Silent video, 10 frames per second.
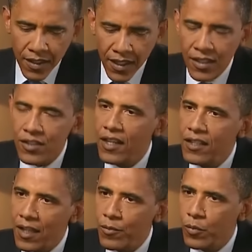It is
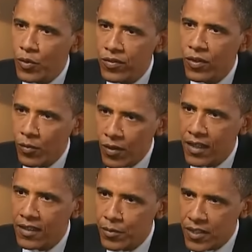unacceptable for
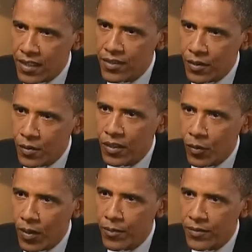Iran to possess a
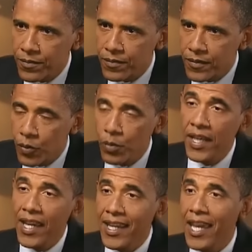nuclear weapon. It would
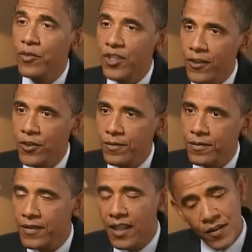be a game changer.
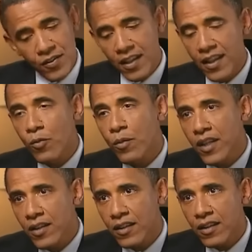And I've said that
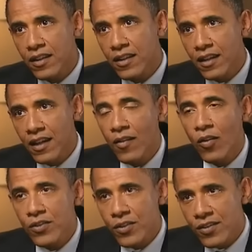repeatedly. I've
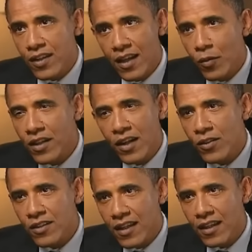also said I would
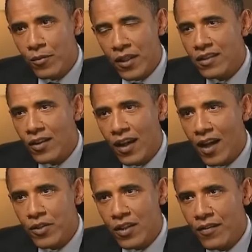never take a military
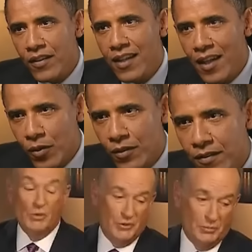option off the table.
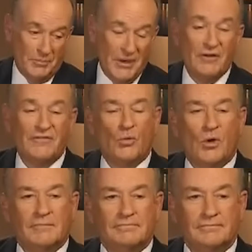But would you prepare for one?